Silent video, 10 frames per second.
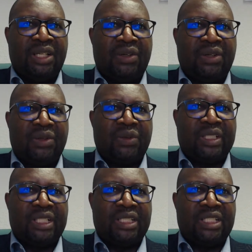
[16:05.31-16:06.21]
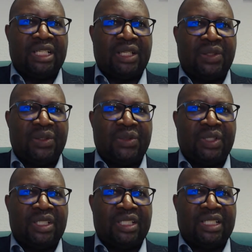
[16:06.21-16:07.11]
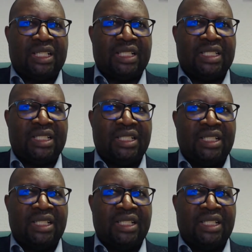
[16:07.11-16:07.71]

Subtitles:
or contact Tanlaw solicitors